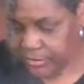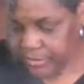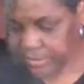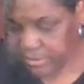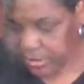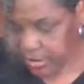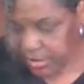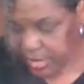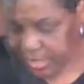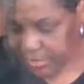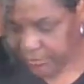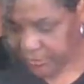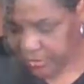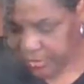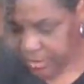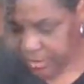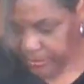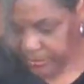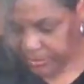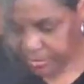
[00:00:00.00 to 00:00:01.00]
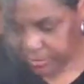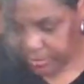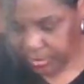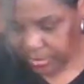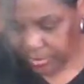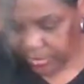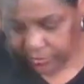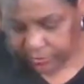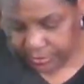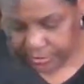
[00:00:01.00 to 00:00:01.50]
See how they're coming
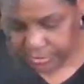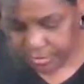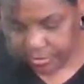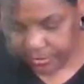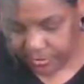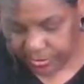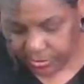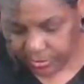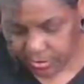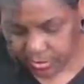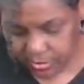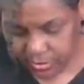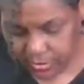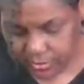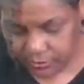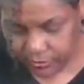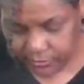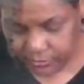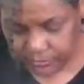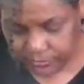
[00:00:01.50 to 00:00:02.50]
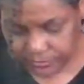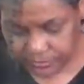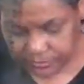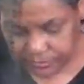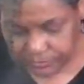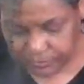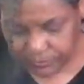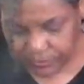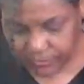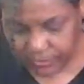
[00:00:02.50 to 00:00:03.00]
along. They're coming along.
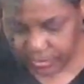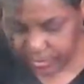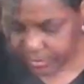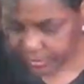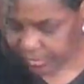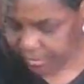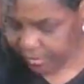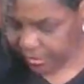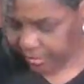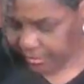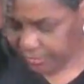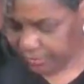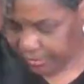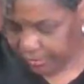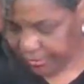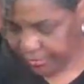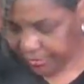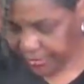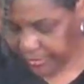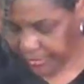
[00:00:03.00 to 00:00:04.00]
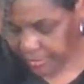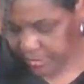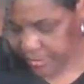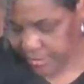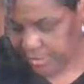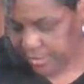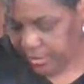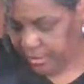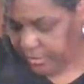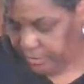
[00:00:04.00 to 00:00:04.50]
They're getting there.
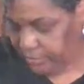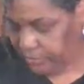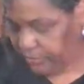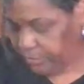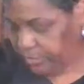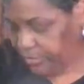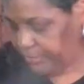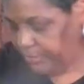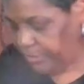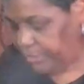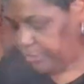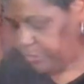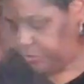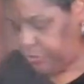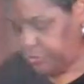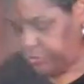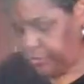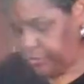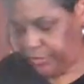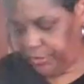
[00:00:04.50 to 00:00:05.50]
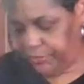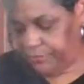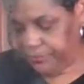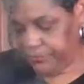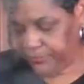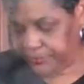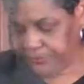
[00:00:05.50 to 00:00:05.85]
Just want to make sure.